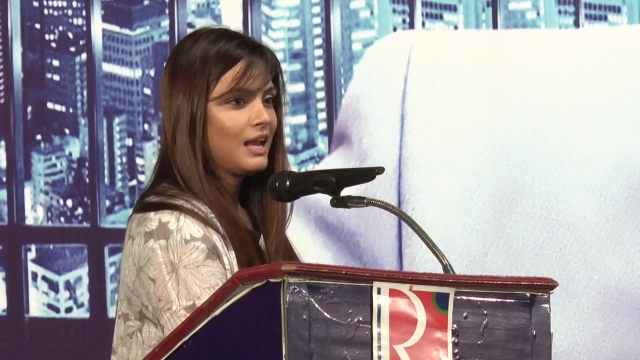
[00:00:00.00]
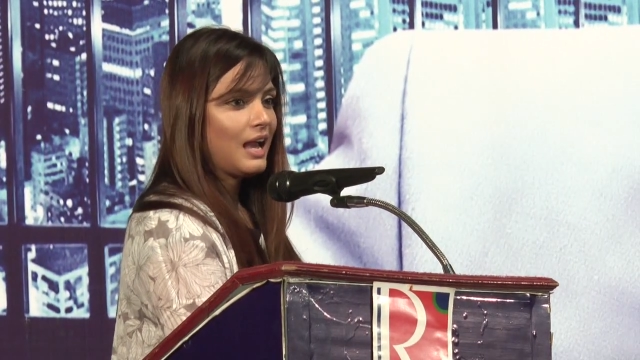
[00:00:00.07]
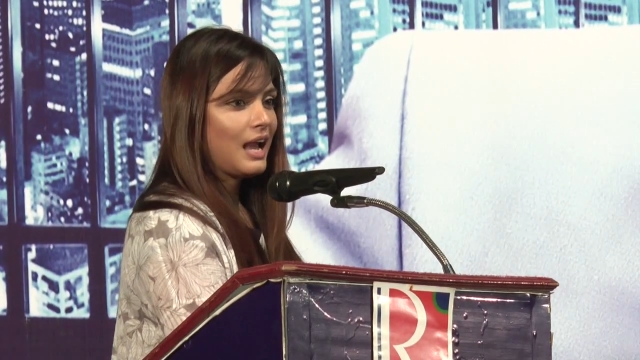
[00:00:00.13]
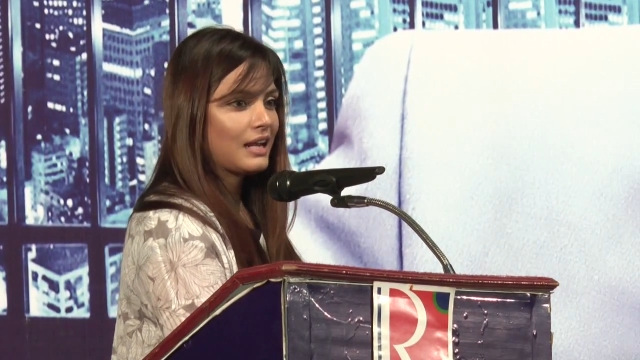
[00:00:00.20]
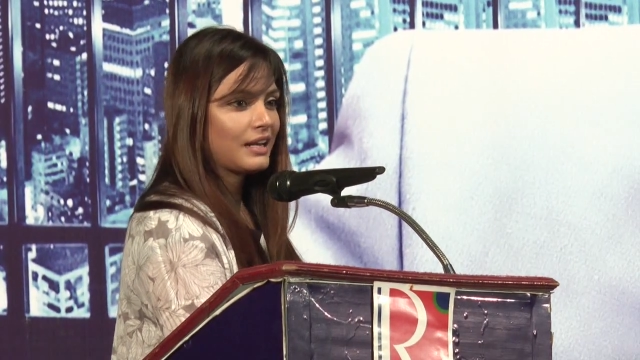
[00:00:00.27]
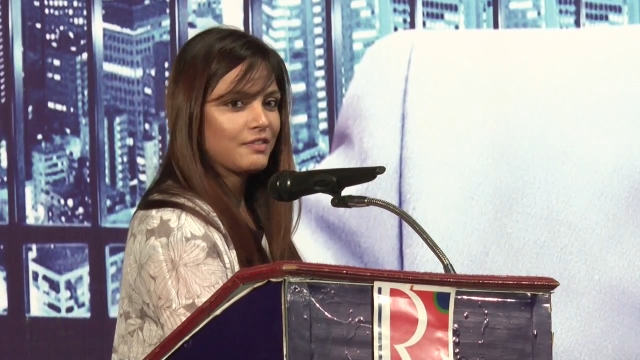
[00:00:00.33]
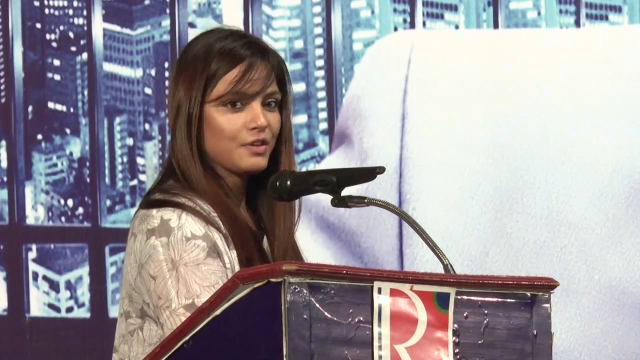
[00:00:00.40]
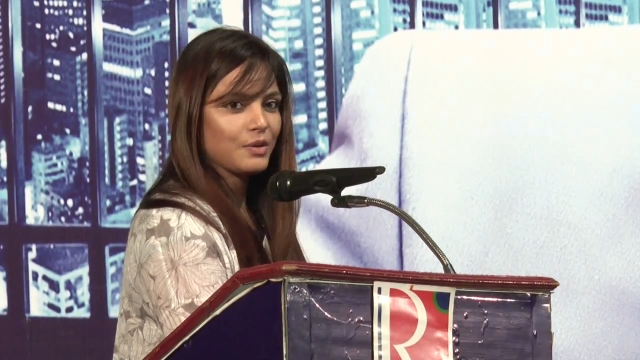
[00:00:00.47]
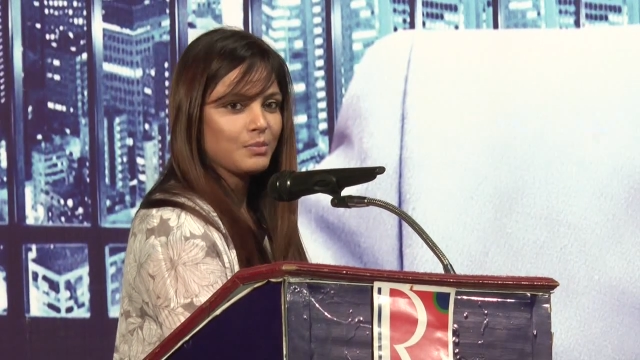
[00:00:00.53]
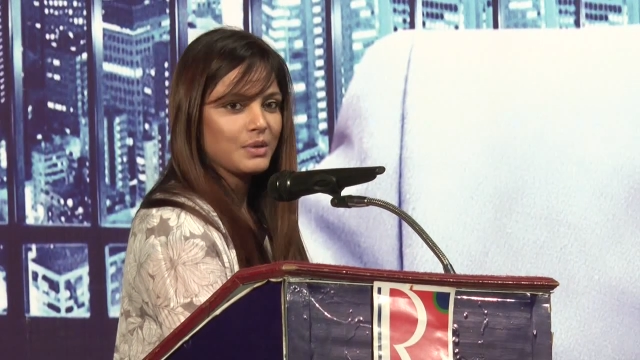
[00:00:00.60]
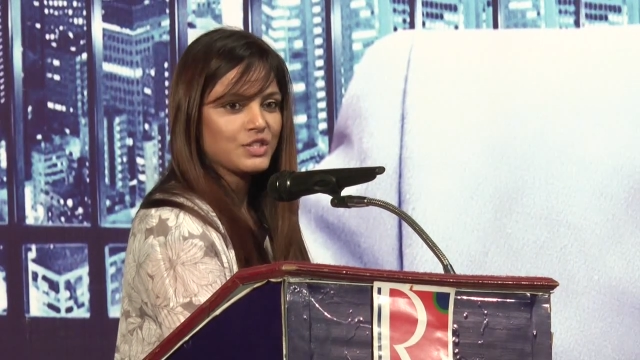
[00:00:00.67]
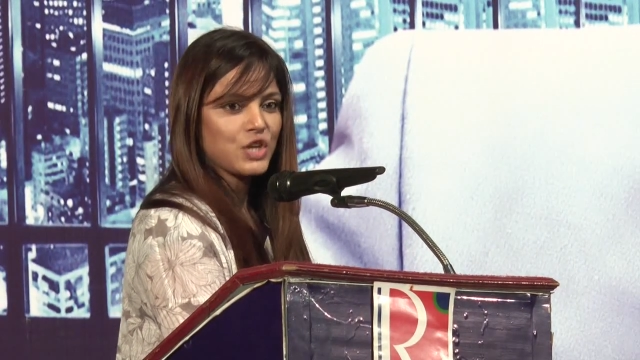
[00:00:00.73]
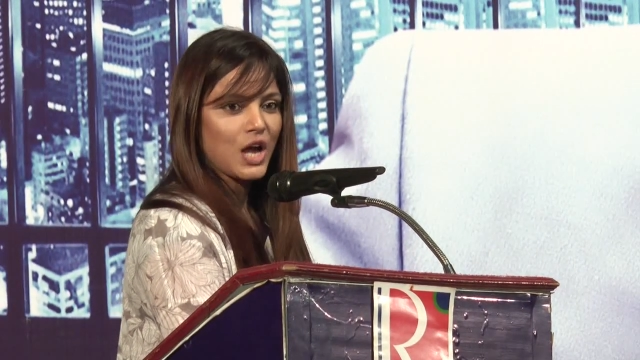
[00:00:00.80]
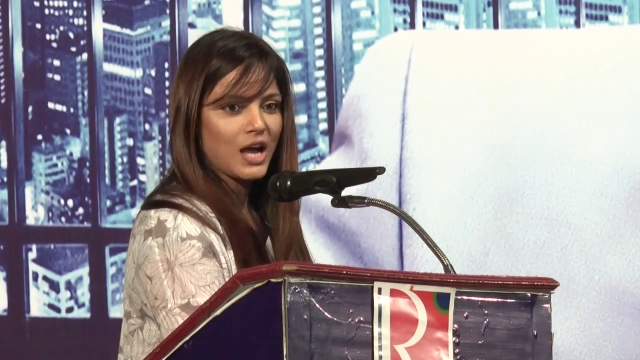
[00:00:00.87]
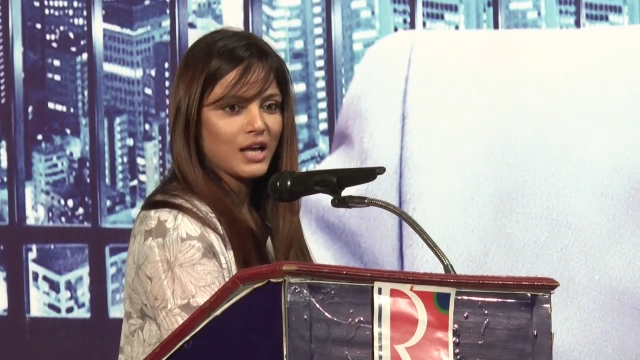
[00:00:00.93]
and given me
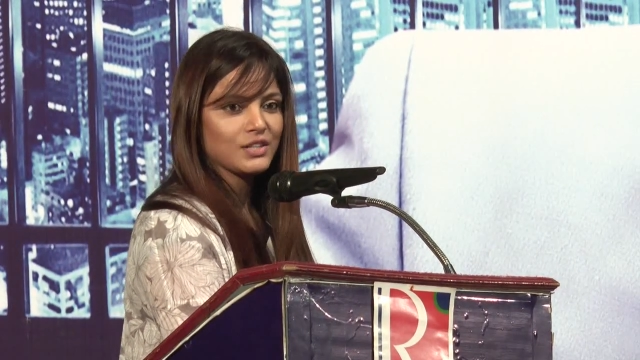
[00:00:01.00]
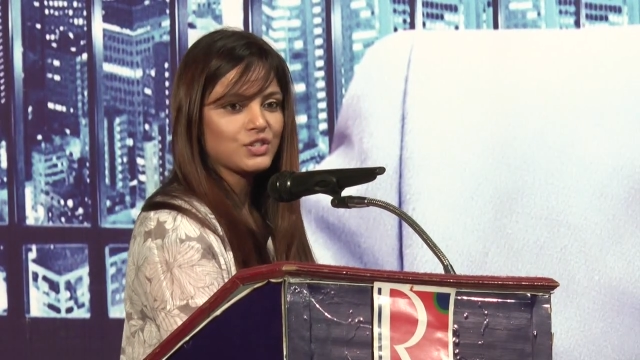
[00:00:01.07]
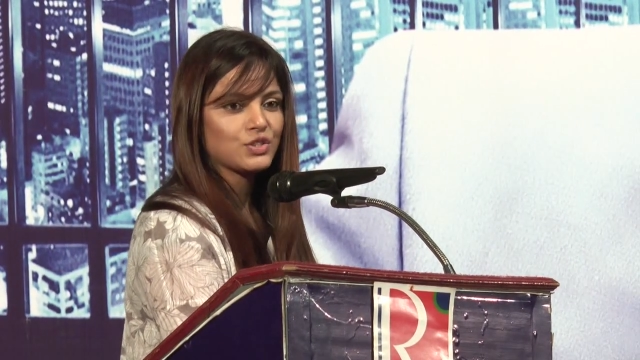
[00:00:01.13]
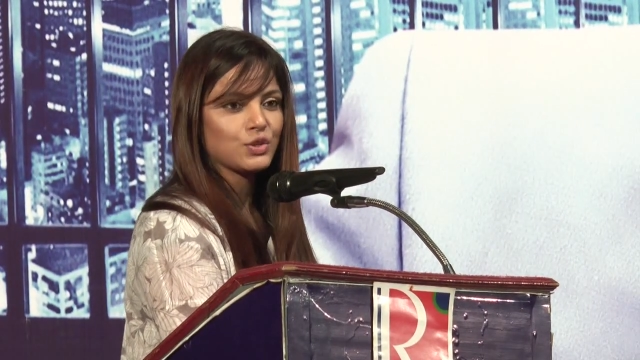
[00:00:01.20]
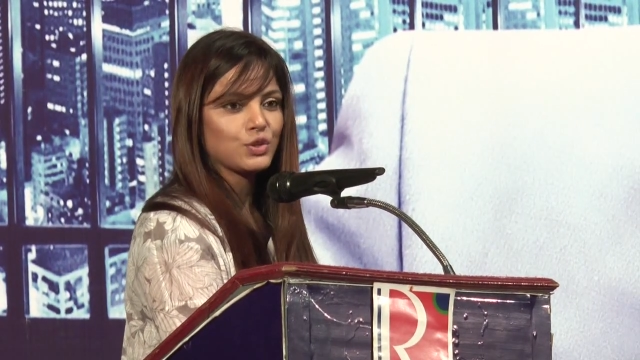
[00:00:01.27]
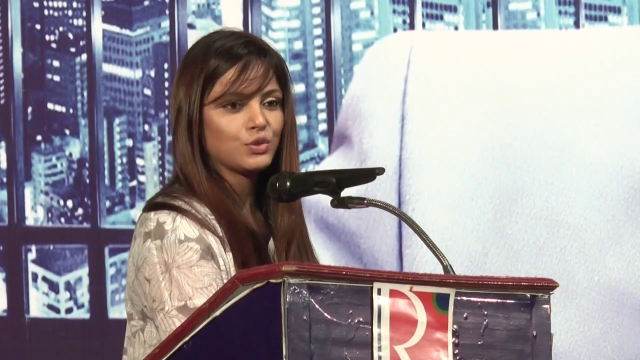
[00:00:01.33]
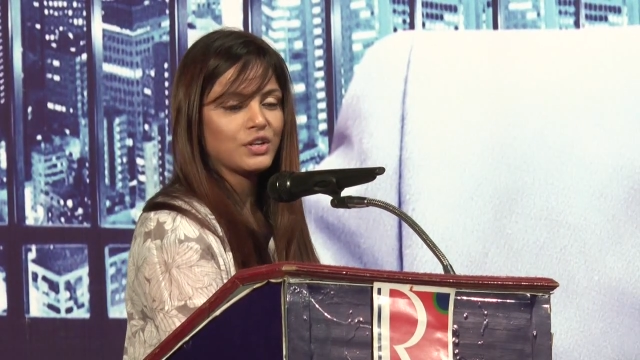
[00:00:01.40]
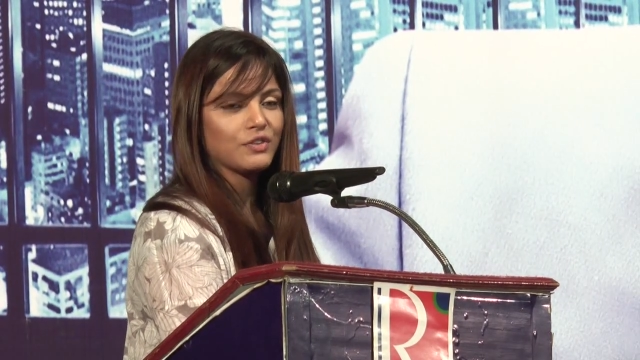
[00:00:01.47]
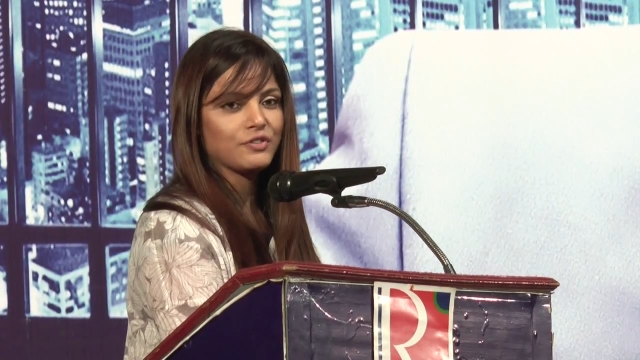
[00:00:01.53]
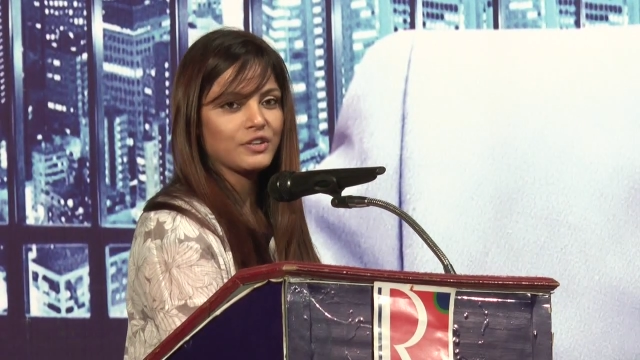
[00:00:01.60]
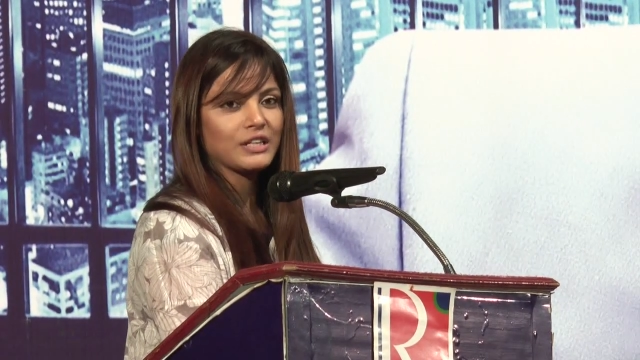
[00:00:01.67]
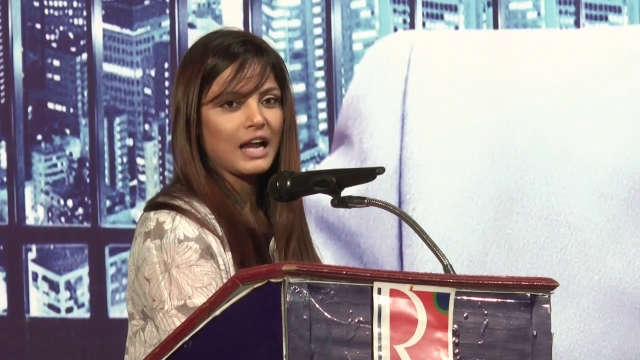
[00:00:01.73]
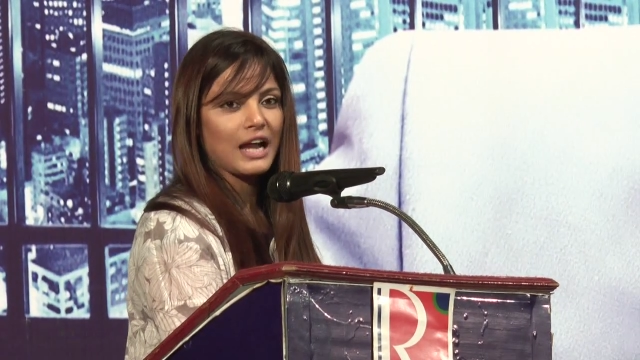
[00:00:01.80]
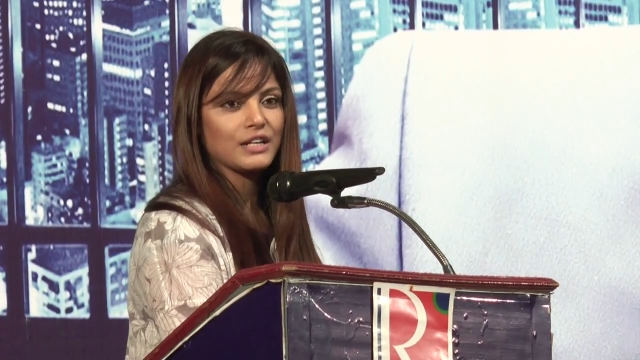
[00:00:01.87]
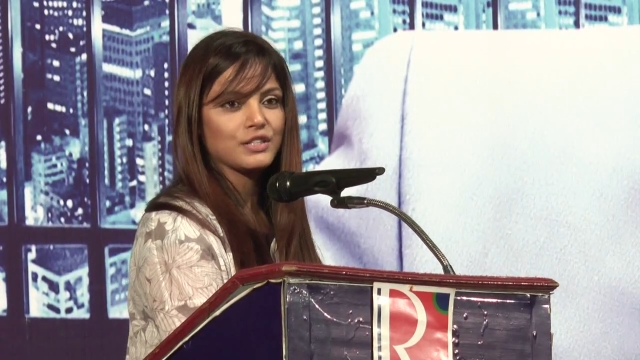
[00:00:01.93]
chance to do
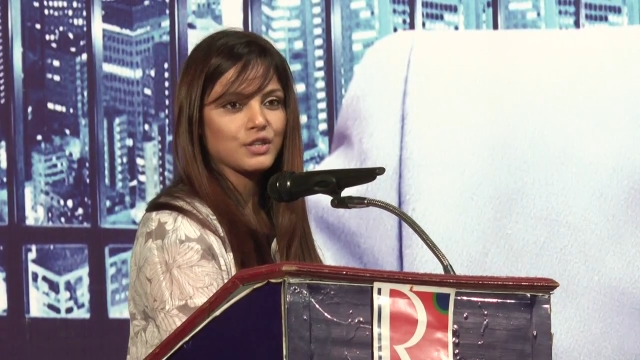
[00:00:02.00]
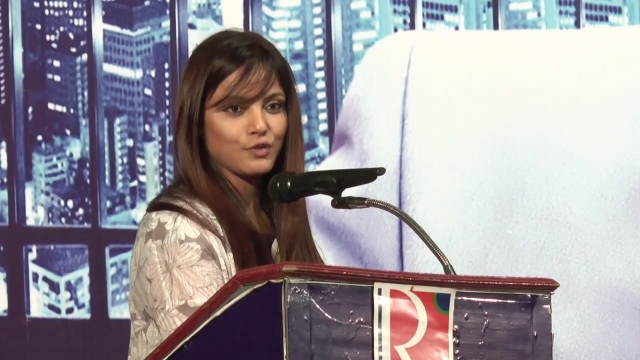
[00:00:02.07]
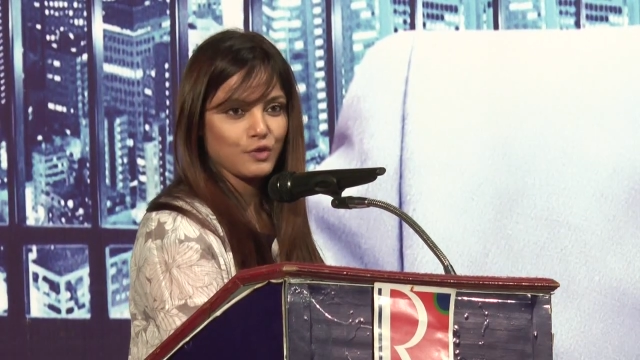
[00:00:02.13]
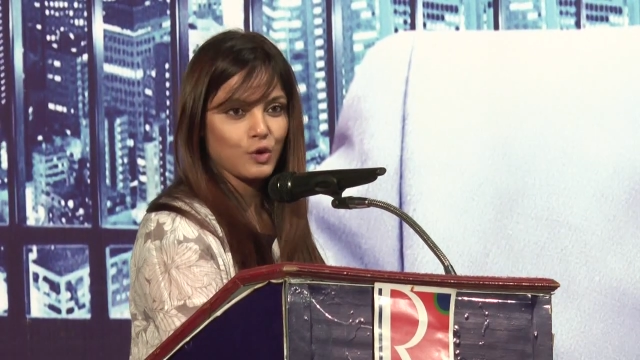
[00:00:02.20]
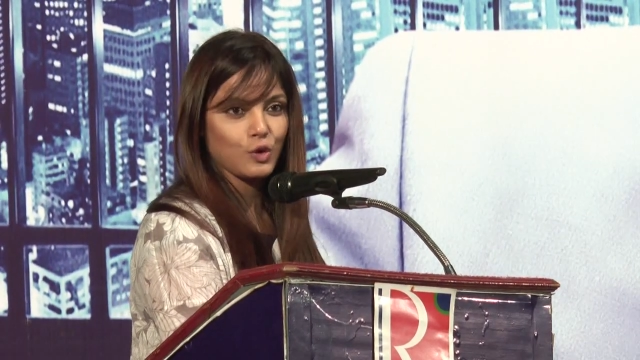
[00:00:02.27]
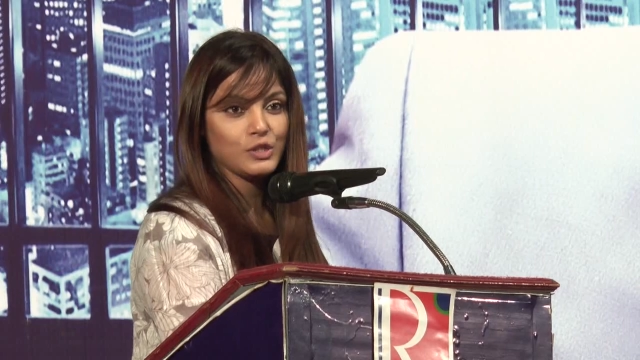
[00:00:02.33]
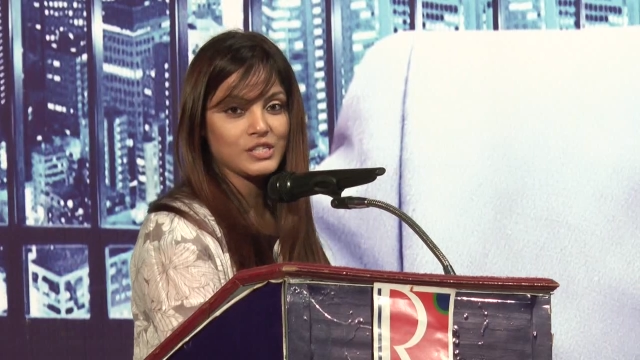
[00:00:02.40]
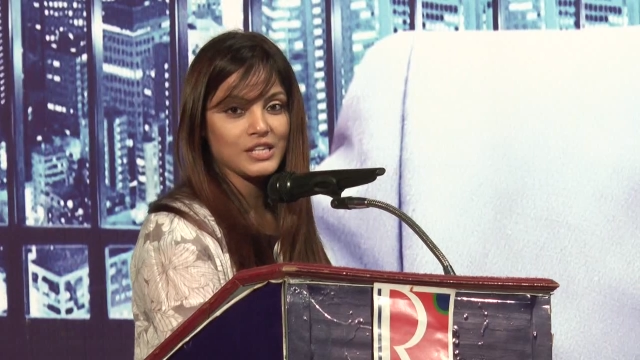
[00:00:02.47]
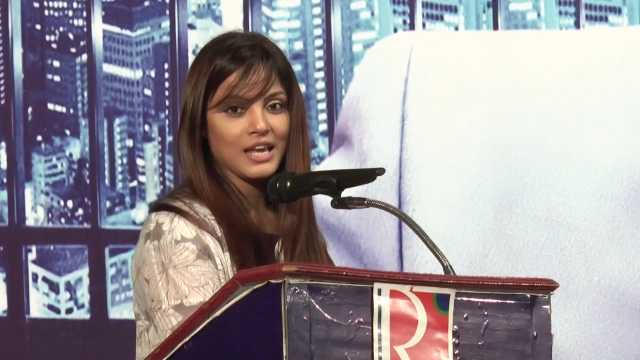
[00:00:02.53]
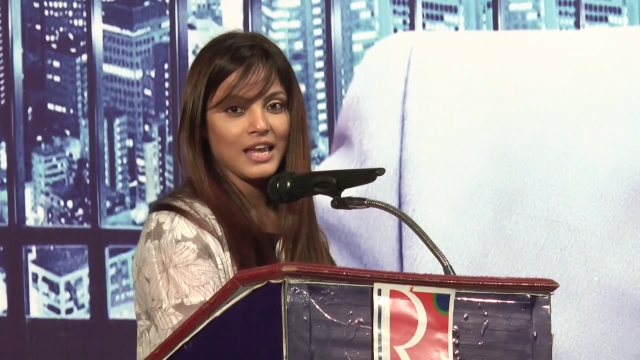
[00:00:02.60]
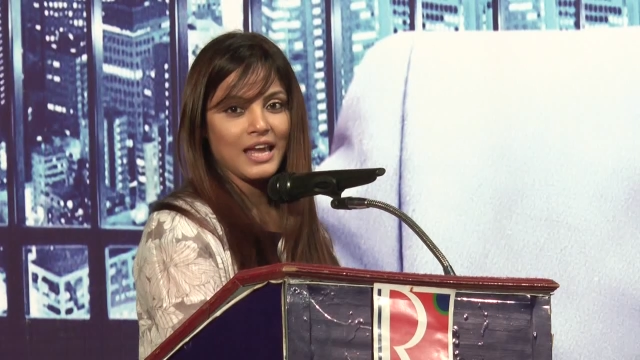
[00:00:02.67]
different kinds of roles.